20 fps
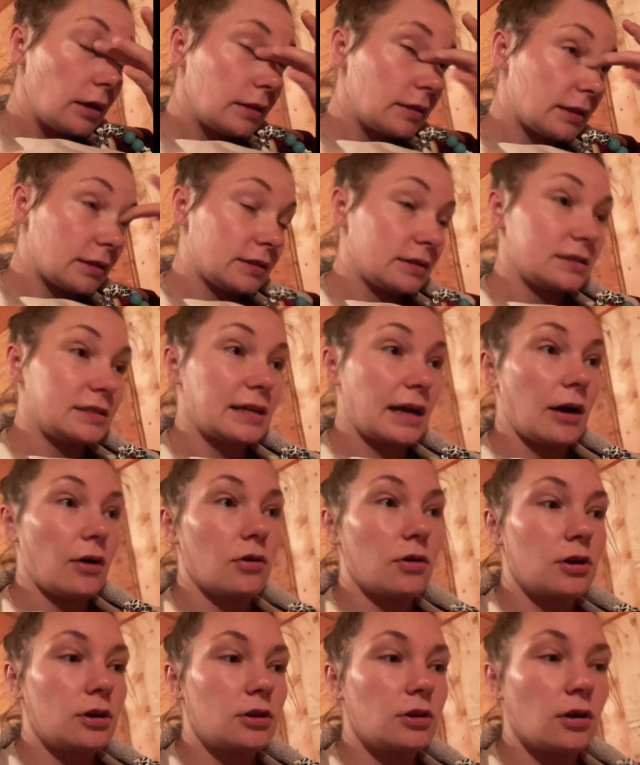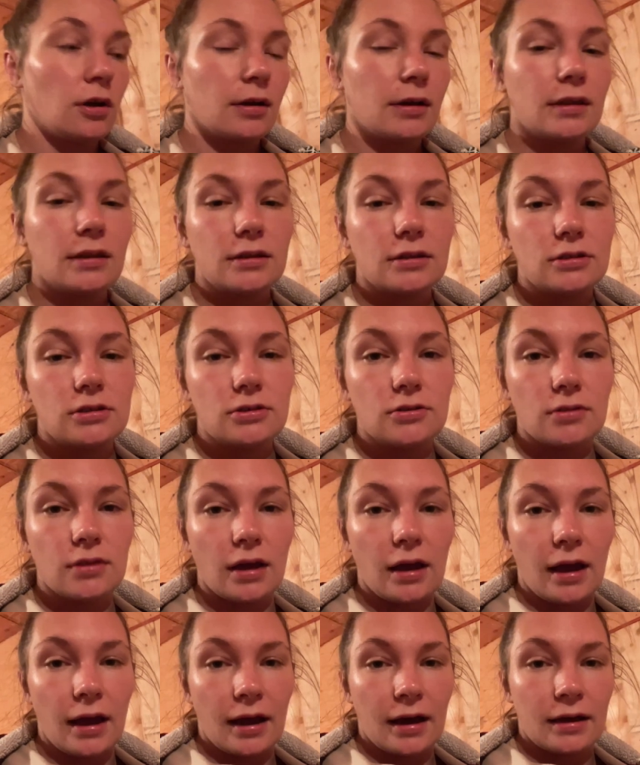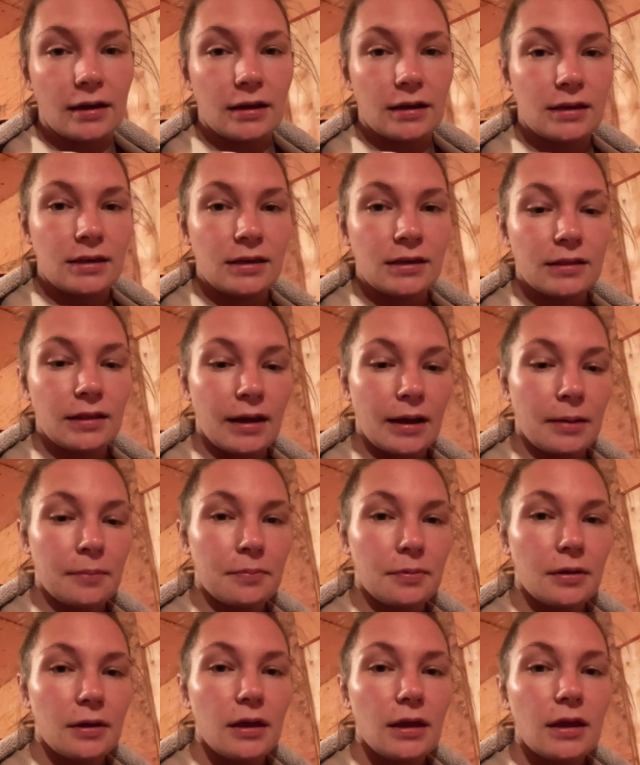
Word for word: that the sow could not get into that had a heat lamp